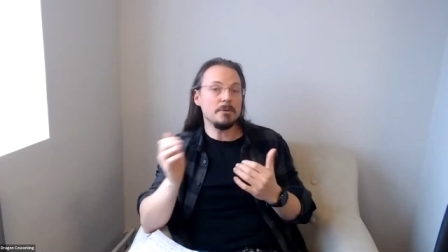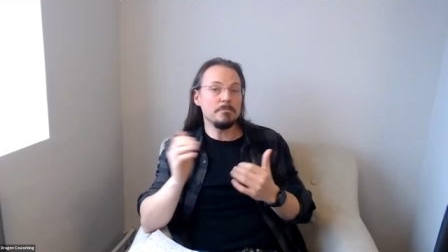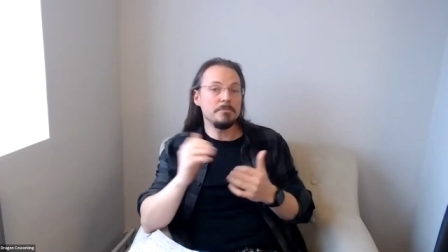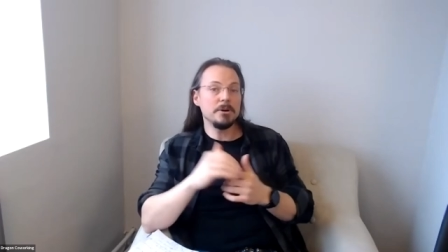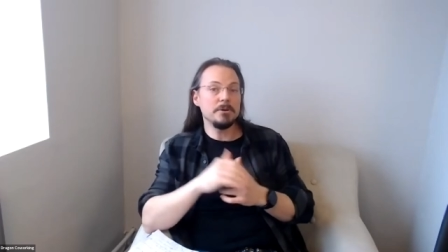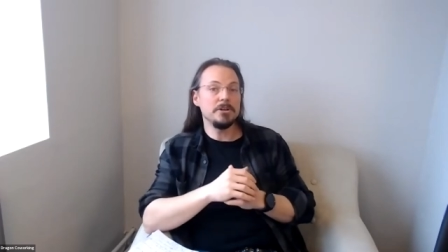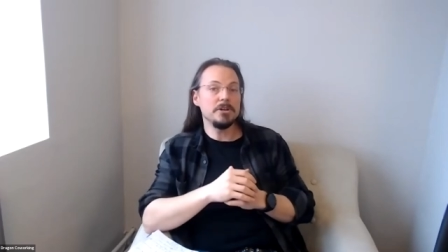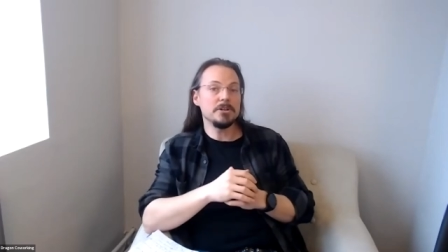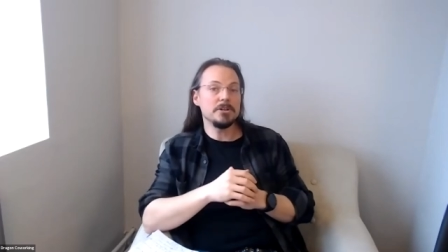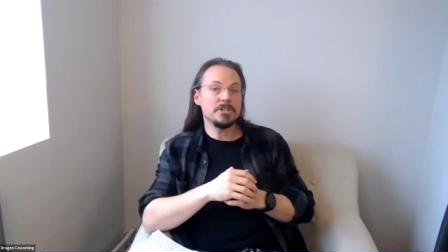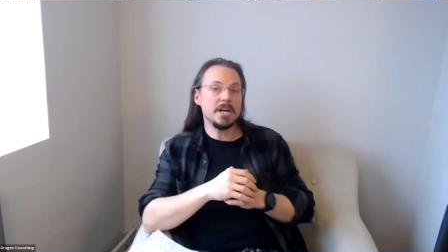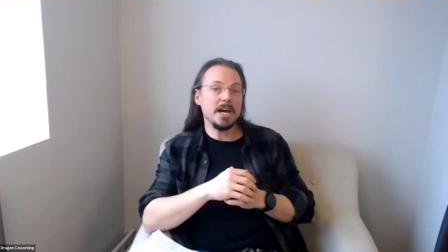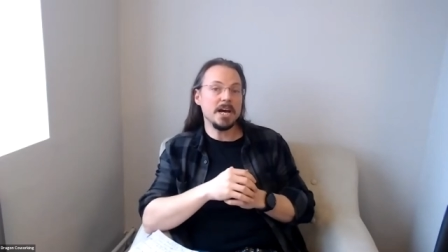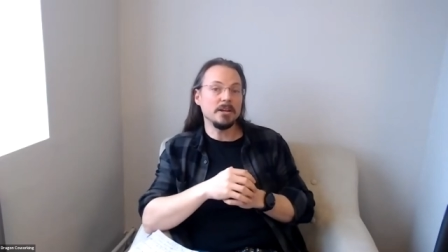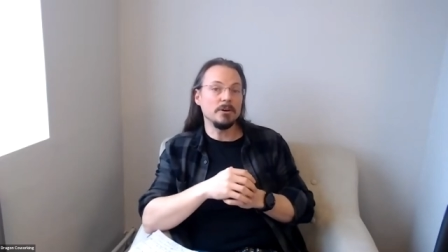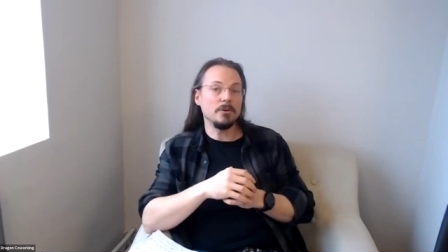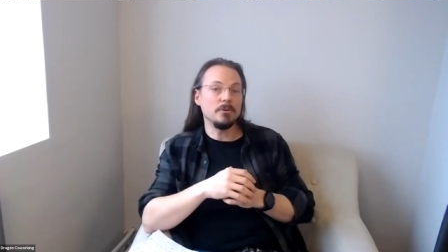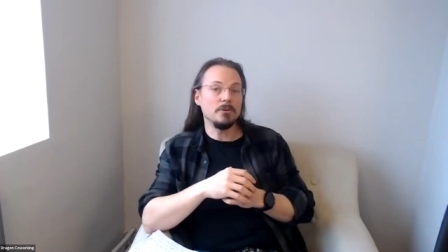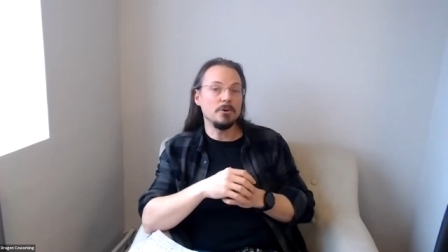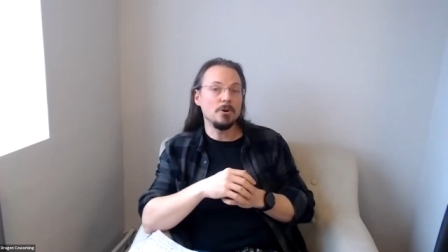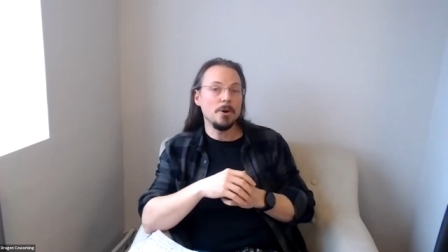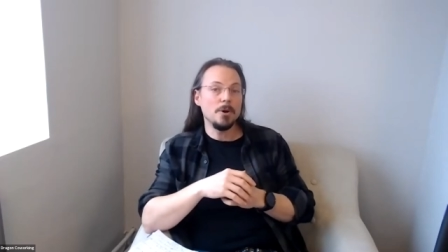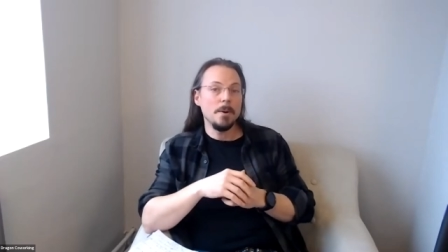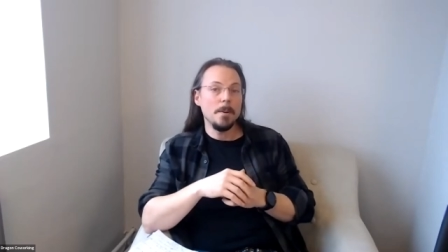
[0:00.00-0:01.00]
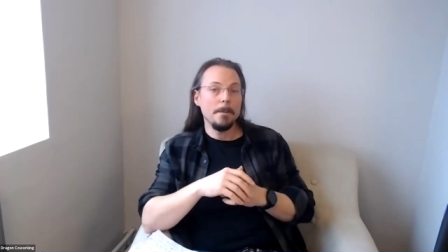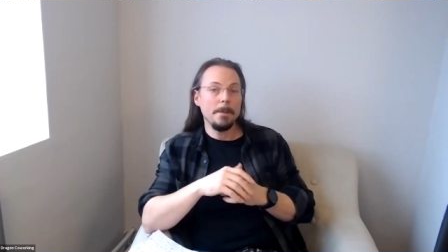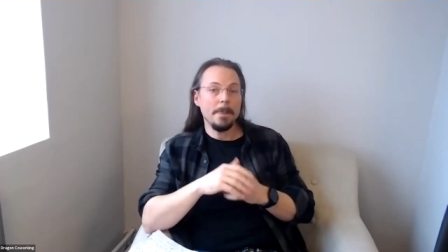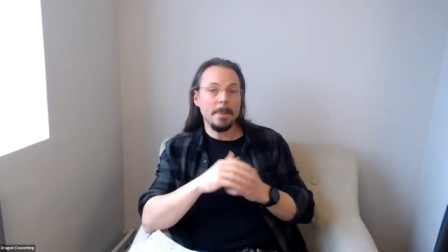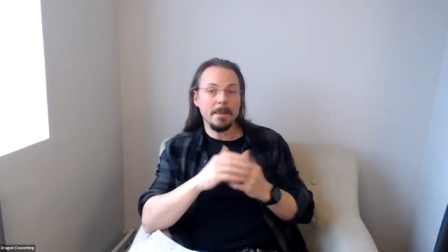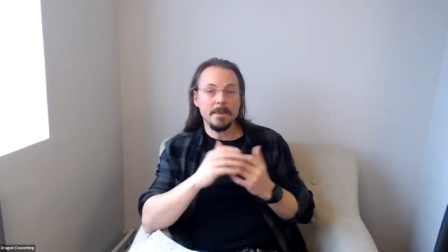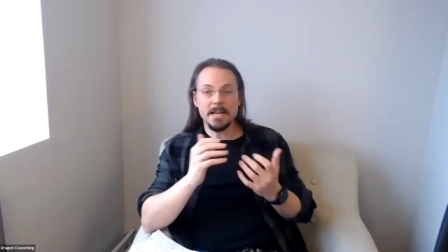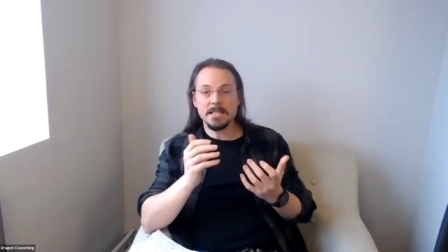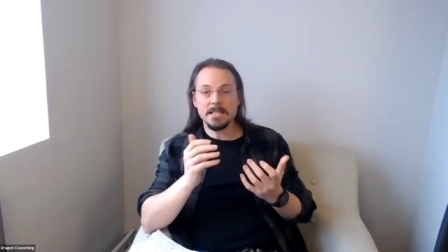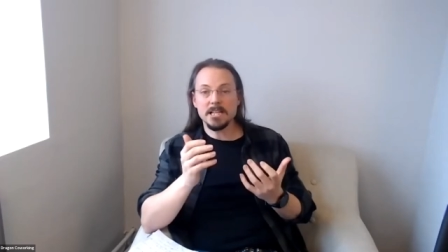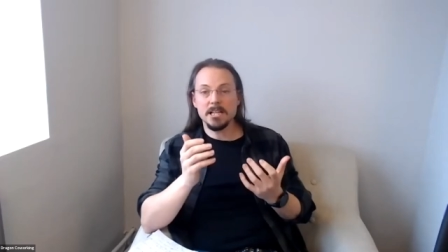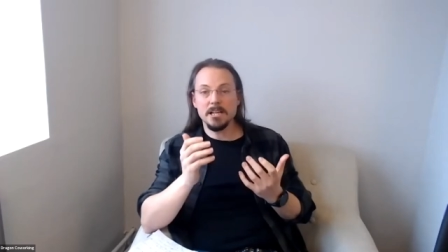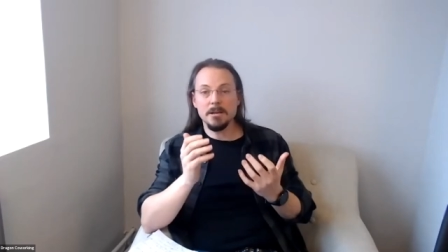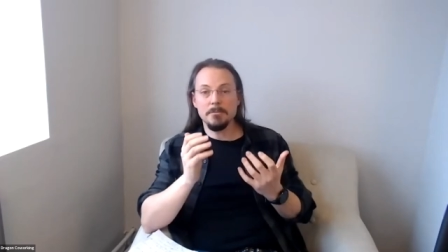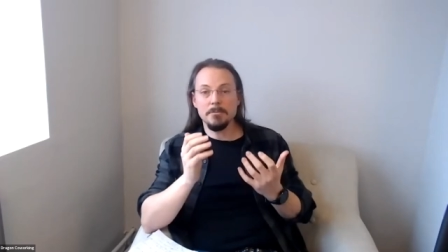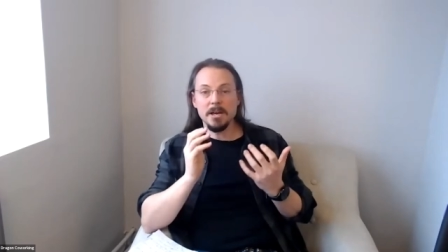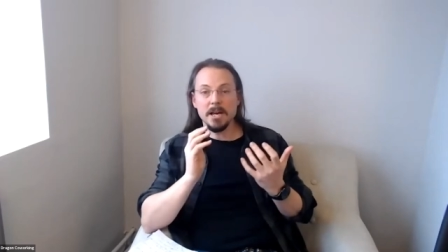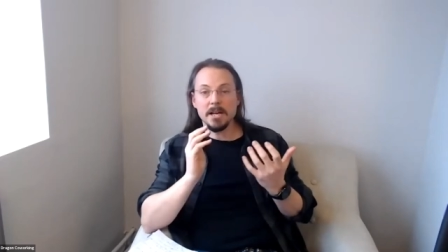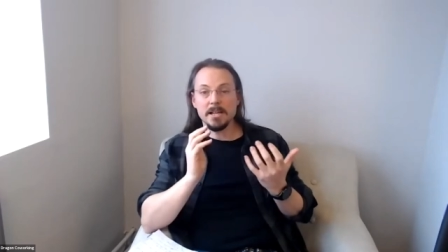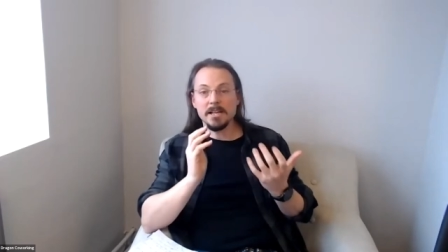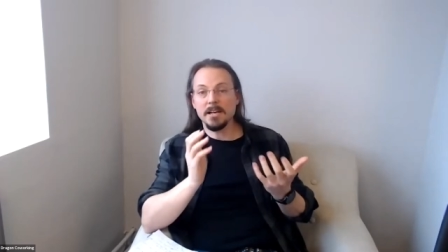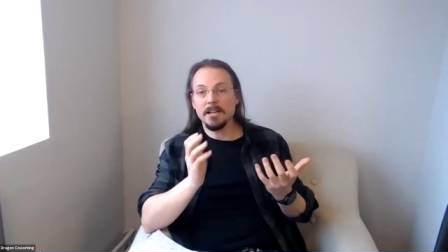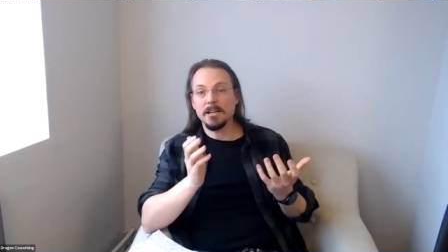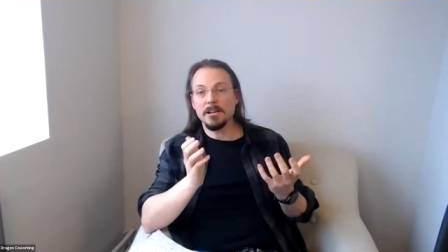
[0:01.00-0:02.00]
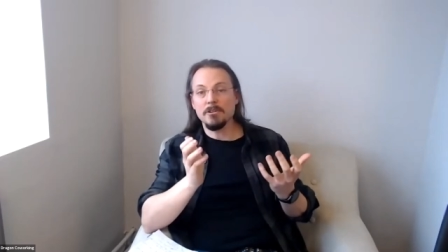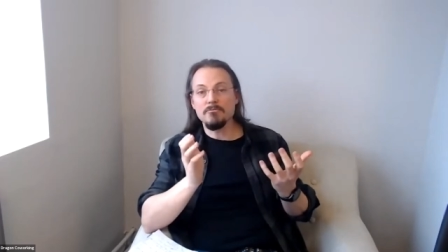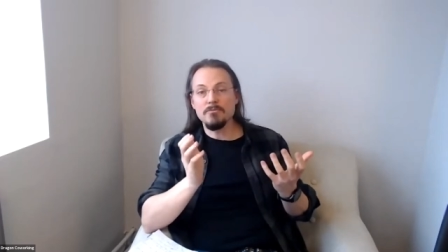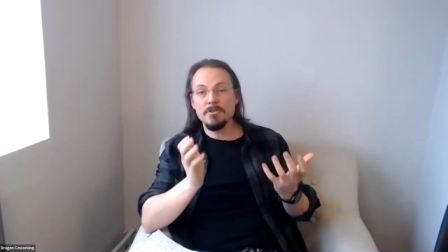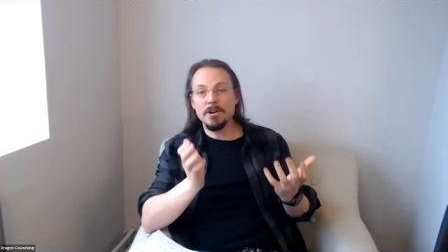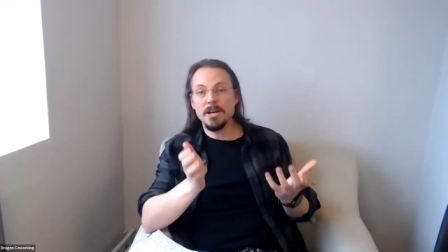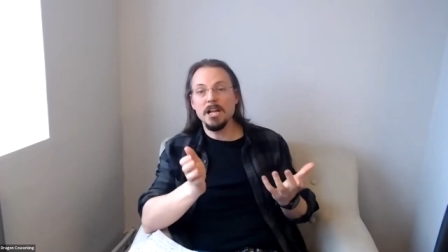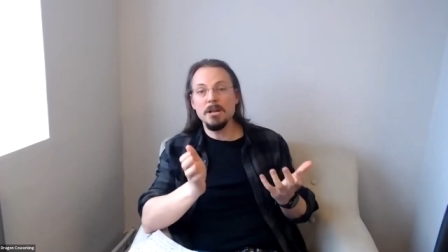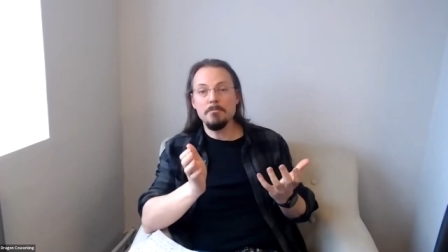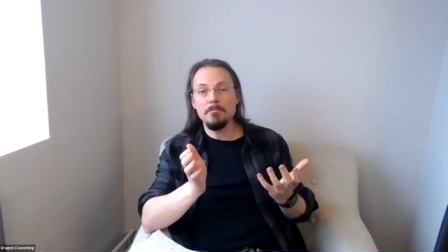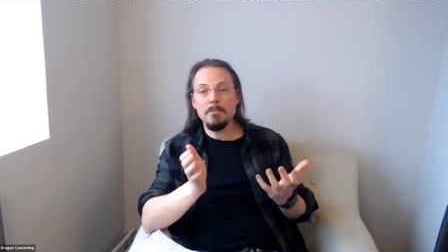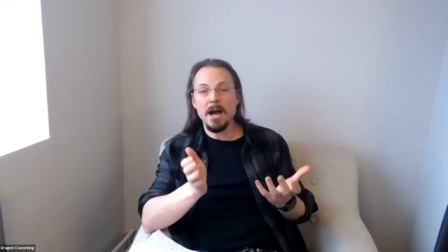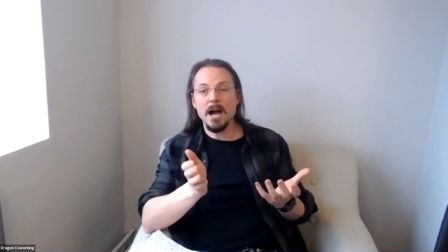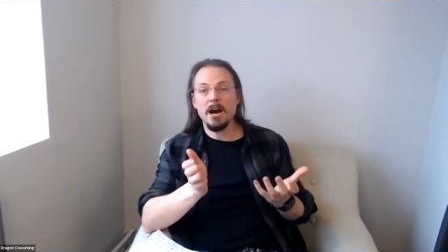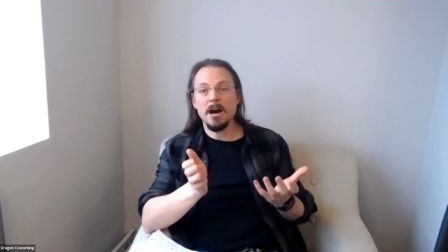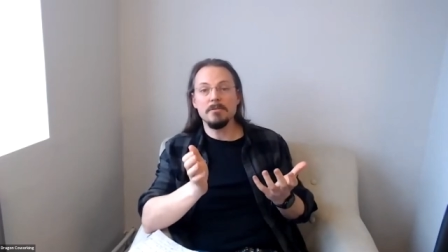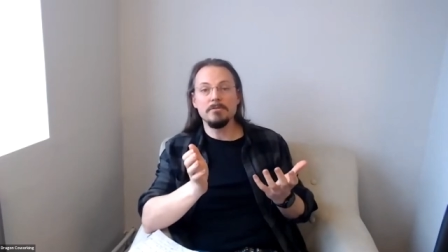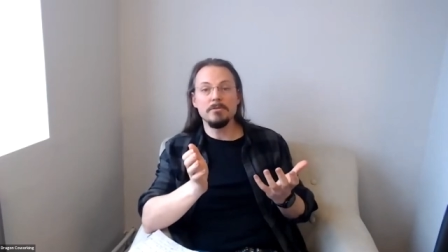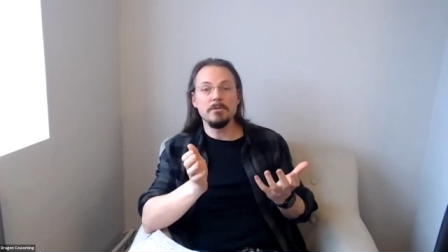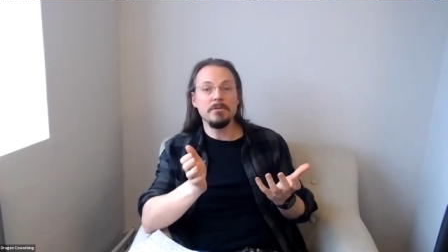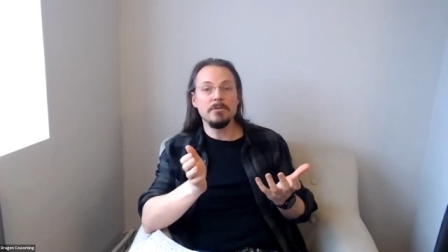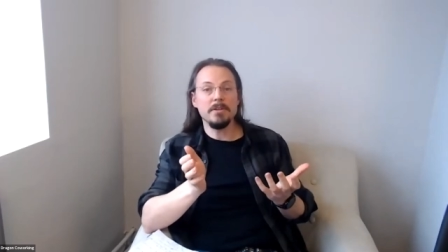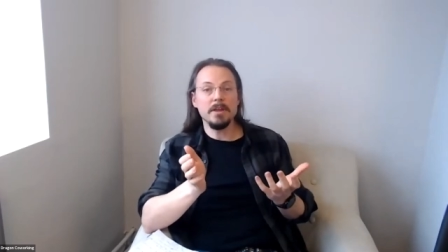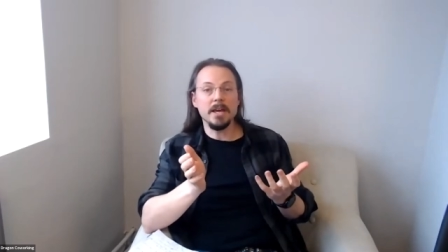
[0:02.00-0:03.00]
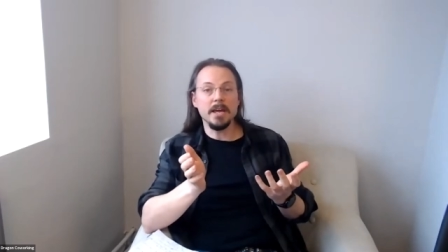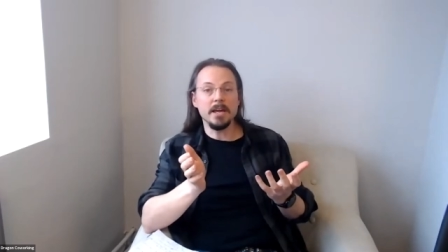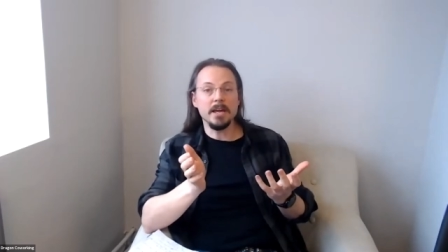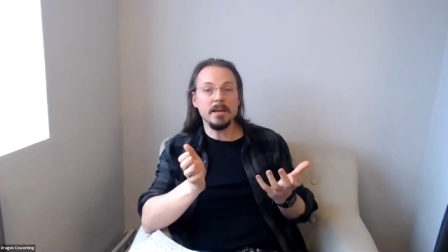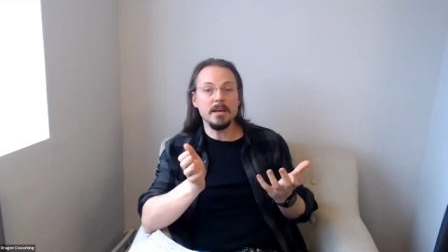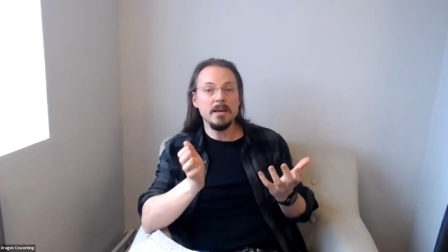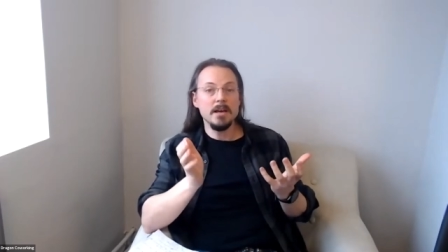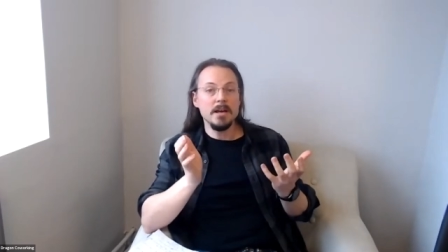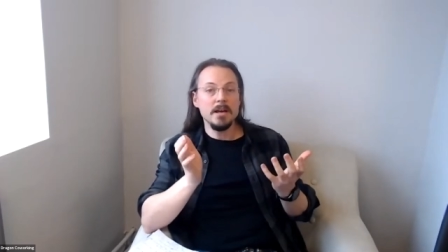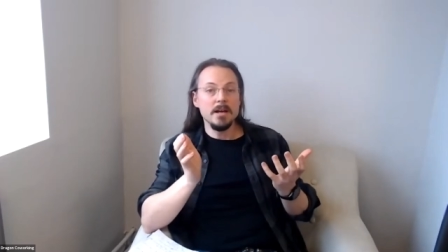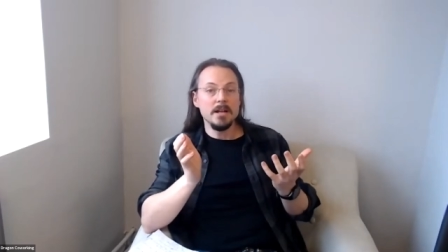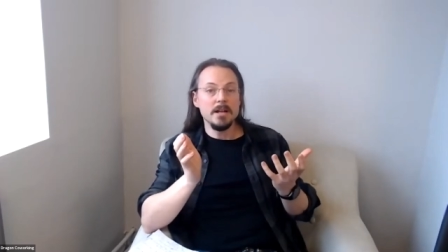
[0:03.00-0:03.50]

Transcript: building your channel. And that's going to be another really powerful thing